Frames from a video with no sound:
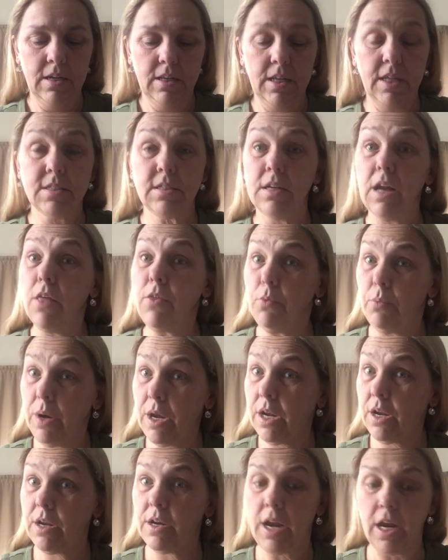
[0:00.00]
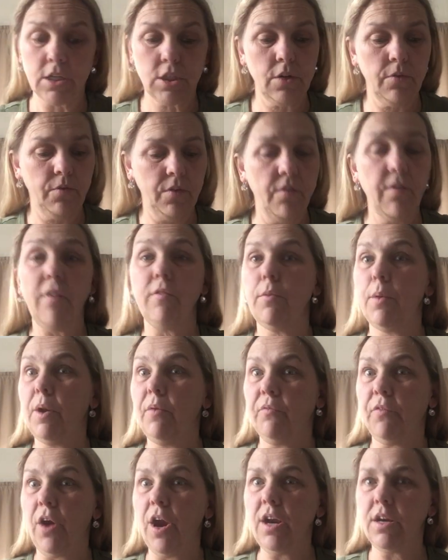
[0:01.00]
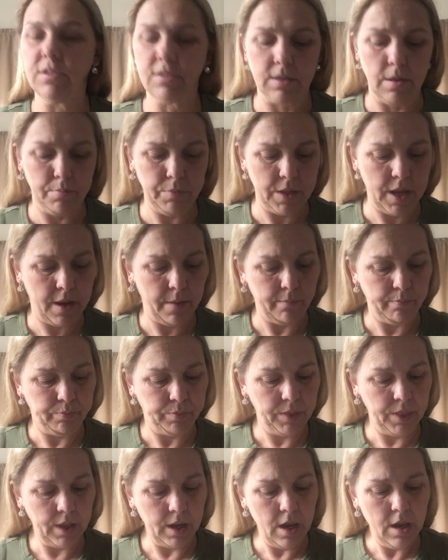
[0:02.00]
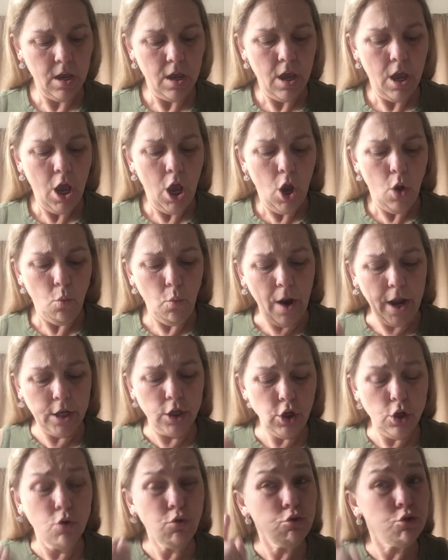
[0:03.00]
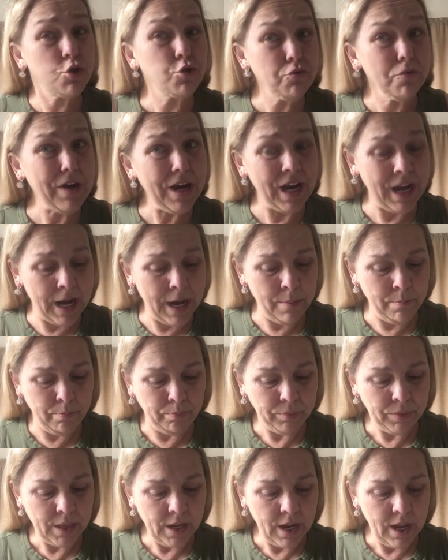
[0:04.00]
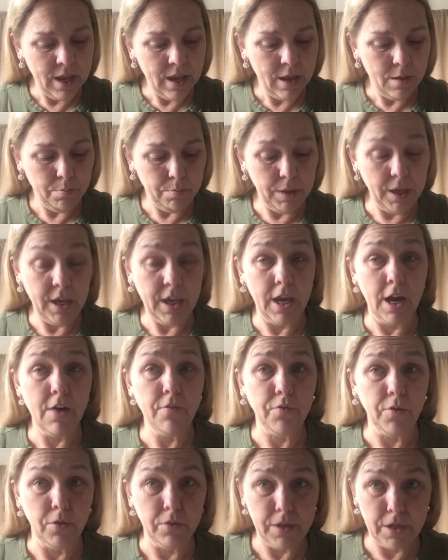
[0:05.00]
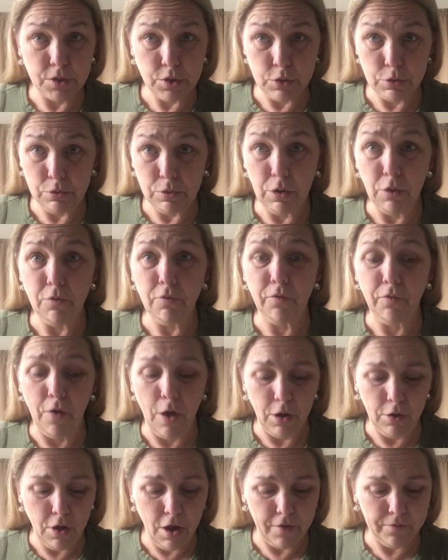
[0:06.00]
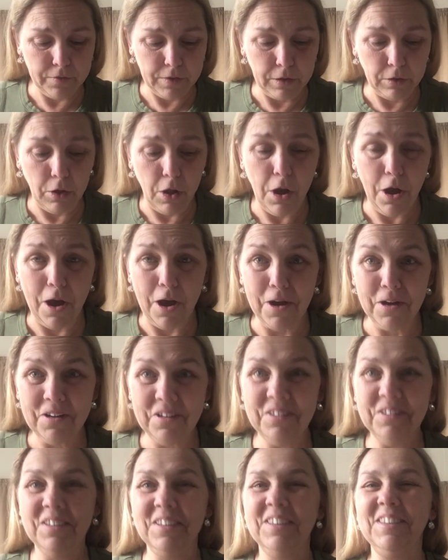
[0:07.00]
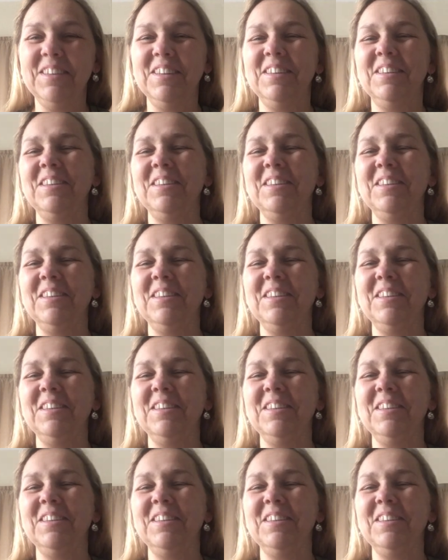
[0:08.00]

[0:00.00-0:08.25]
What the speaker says: That's another reader connection if you've ever been afraid of something. When you dream, be careful that you don't fall off the log. So she's